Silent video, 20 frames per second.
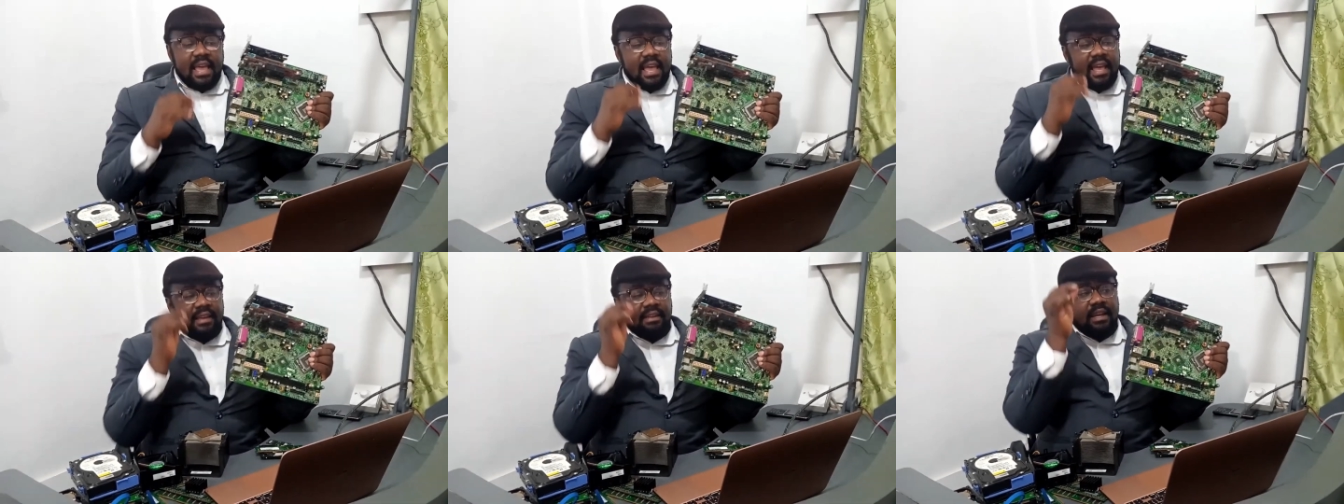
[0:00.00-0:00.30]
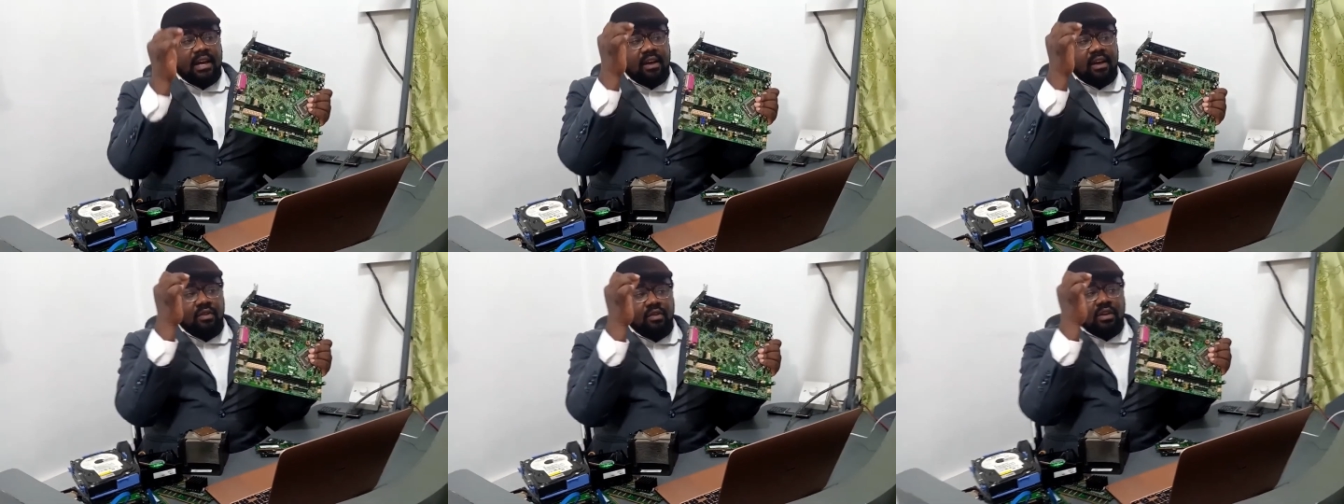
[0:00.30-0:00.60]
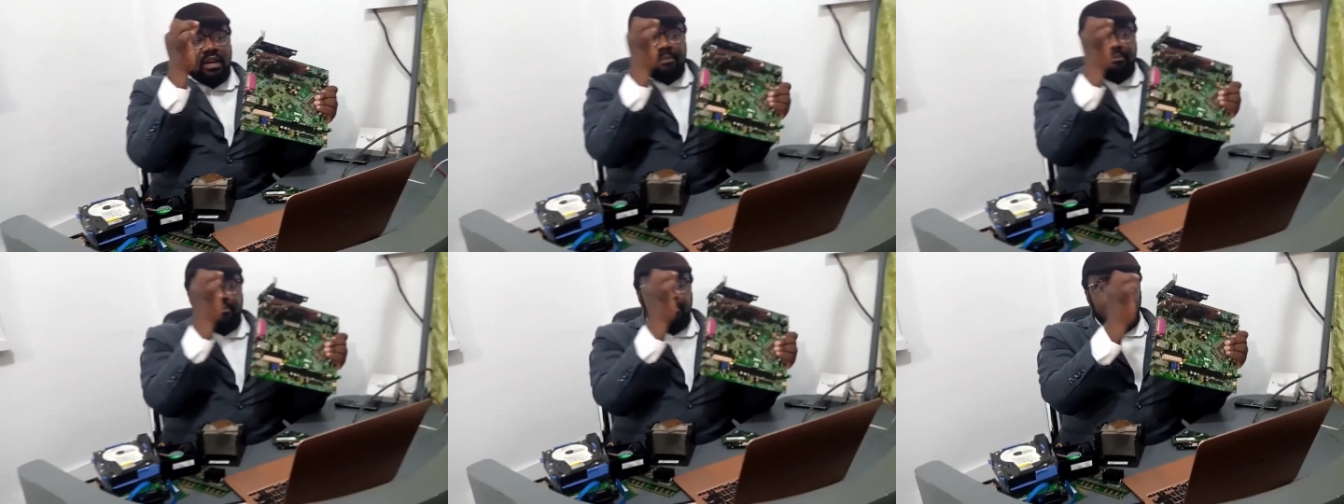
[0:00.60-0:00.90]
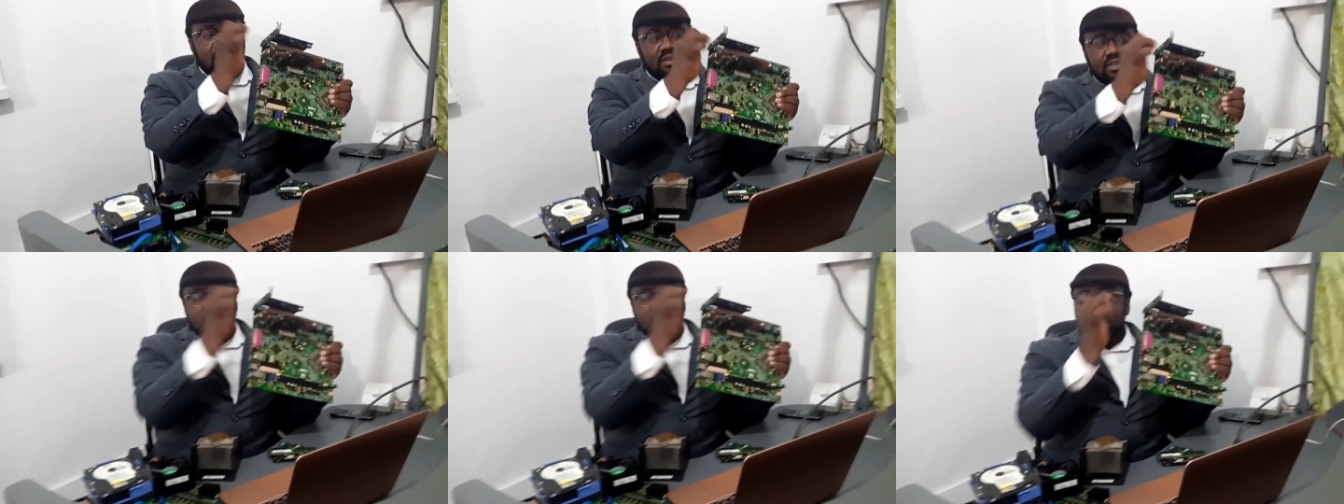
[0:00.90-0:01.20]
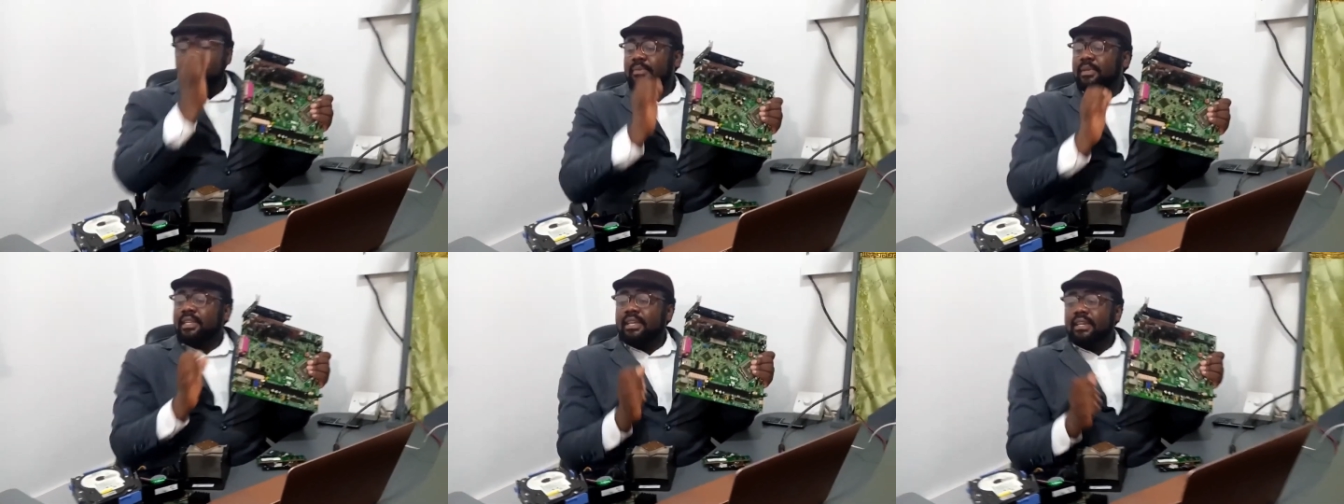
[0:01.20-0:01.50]
And now you can plug your
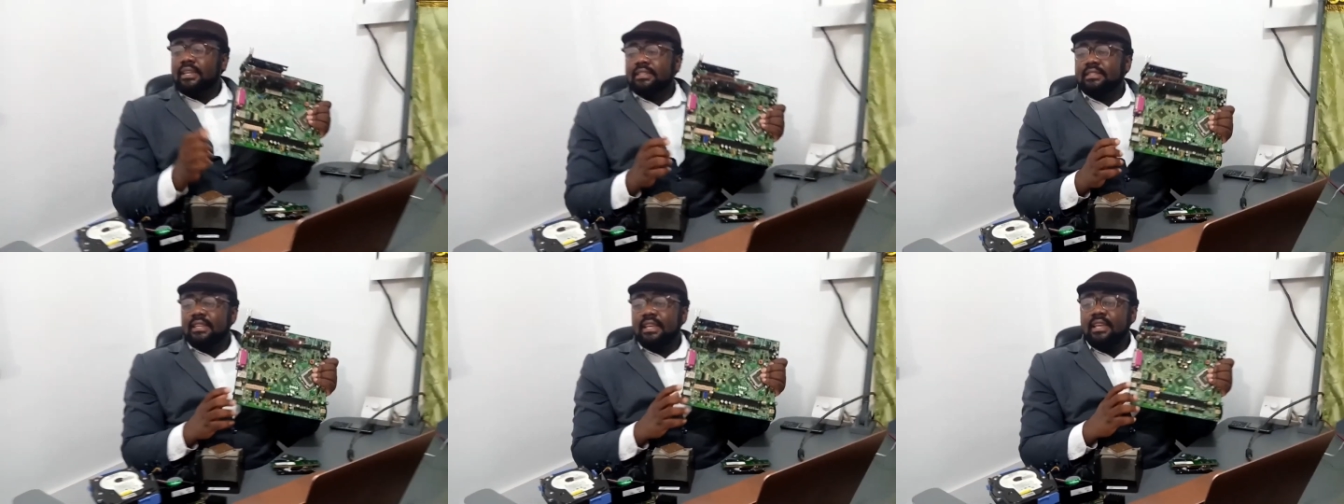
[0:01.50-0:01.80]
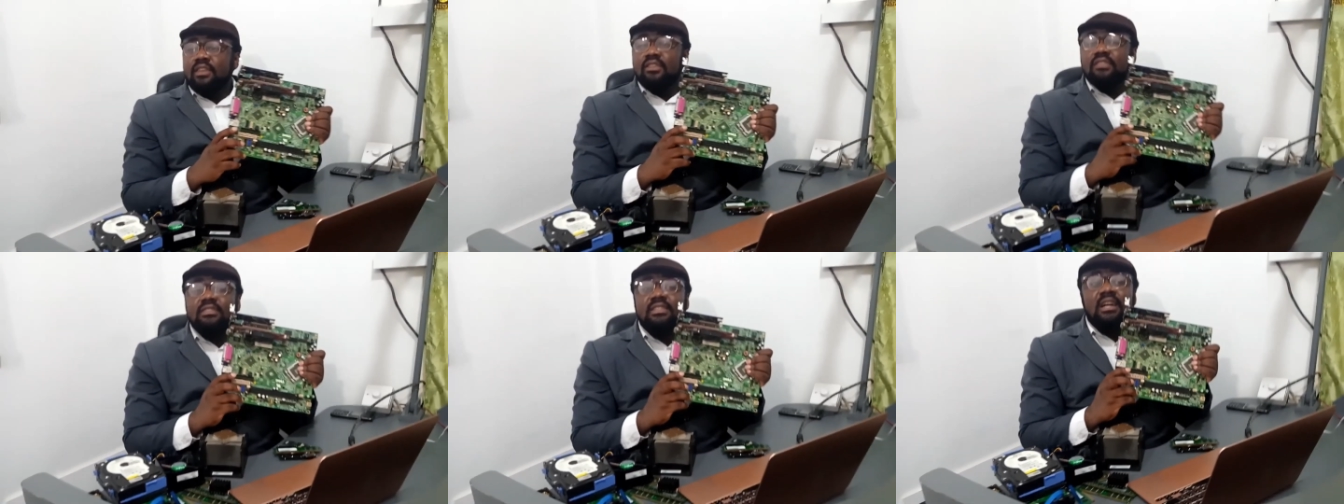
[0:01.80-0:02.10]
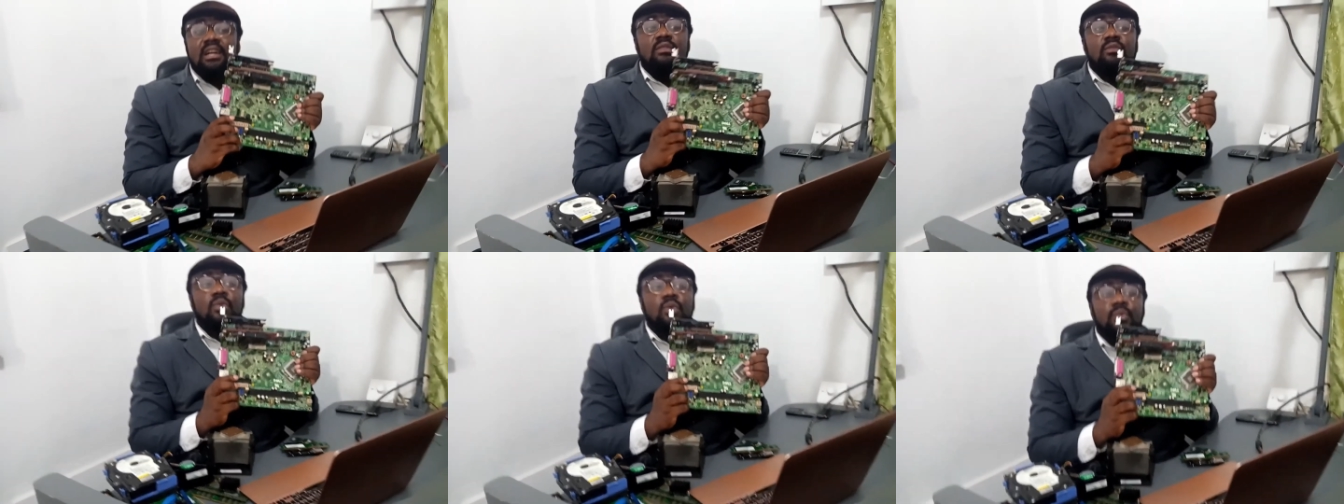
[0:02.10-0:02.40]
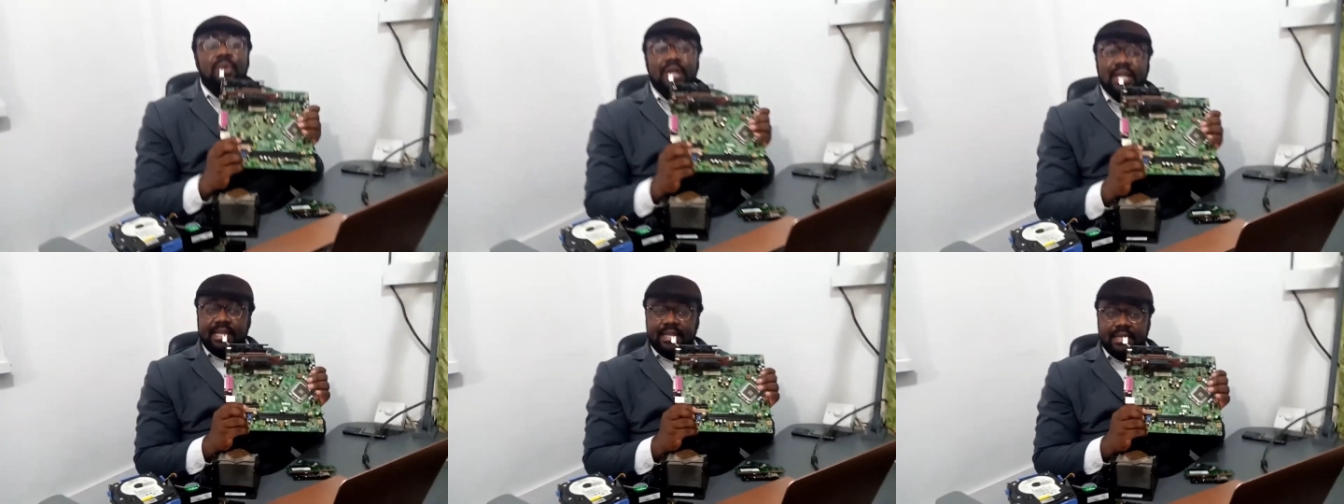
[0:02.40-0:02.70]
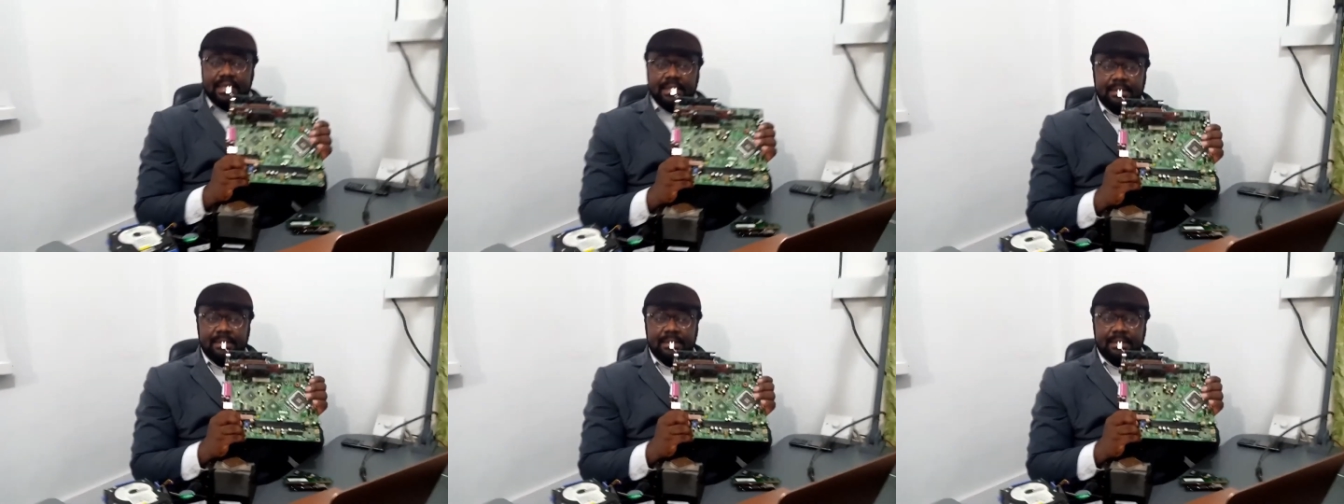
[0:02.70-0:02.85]
speakers and your sound will work.